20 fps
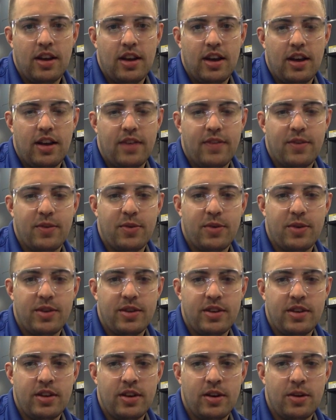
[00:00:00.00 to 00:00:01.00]
Hey
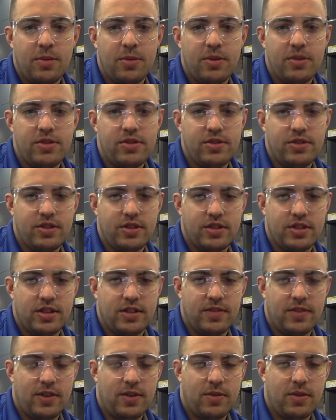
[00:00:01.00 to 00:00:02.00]
everyone, hope you enjoyed your
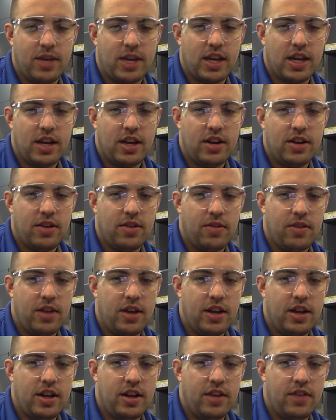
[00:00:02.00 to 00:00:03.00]
CFAL weekend and are
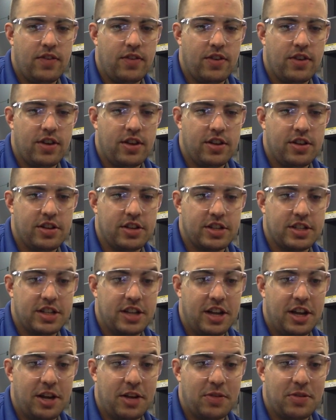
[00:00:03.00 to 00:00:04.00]
ready for another
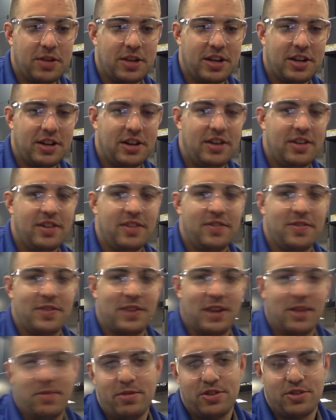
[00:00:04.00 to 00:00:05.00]
exciting week of
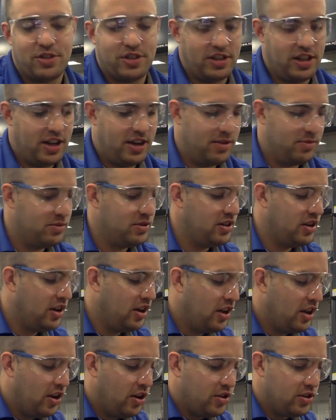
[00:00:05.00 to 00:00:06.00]
chemistry labs.
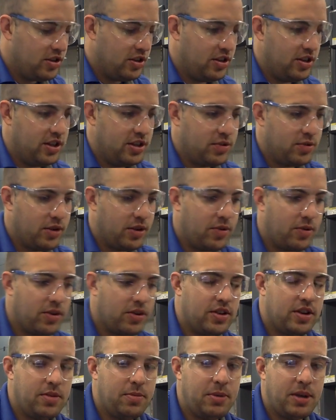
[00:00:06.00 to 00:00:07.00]
So this week we're
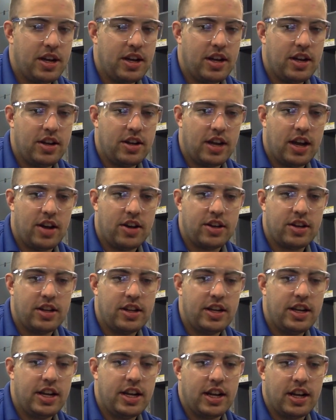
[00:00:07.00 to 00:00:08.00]
going to be
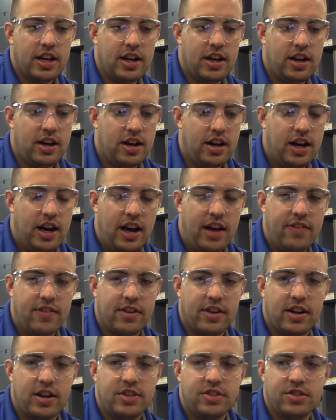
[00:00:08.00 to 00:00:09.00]
calculating
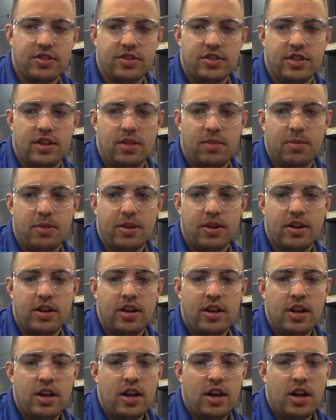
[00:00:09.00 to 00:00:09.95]
Avogadro's number.